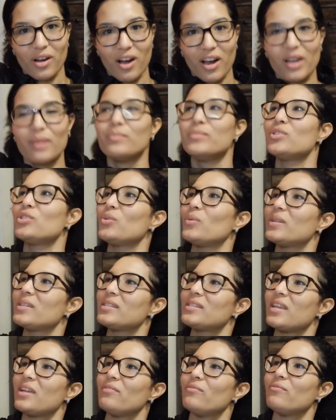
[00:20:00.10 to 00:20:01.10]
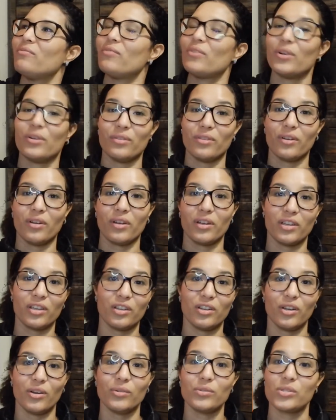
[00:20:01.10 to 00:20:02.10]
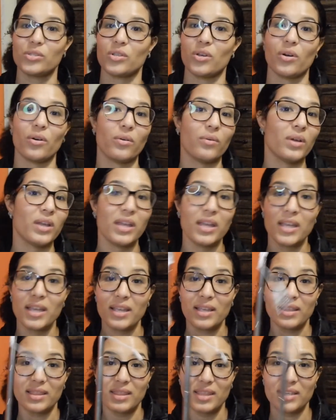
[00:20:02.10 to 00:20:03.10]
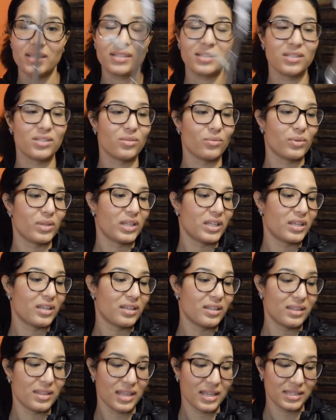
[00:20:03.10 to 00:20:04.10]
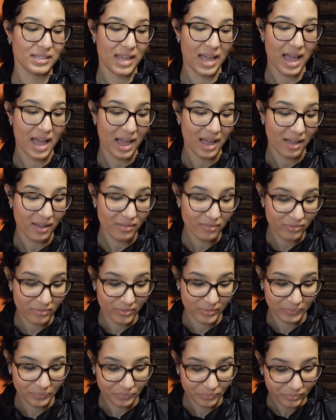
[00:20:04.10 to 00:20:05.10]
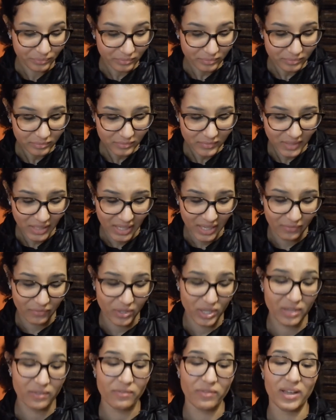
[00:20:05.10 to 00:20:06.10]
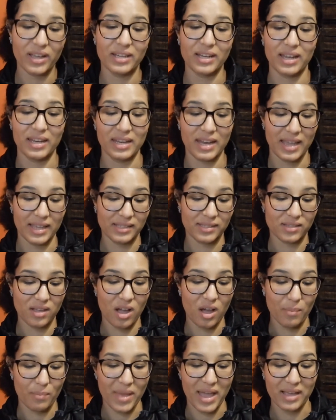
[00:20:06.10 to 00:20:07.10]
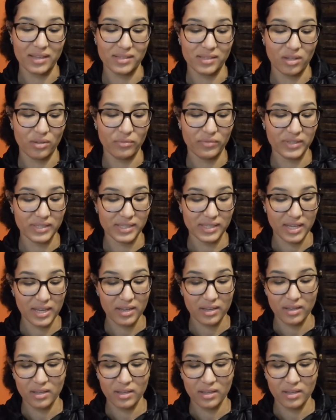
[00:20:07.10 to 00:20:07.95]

arm to extend further, you know. So this is a really good thing to have if you can find a nice compact selfie stick.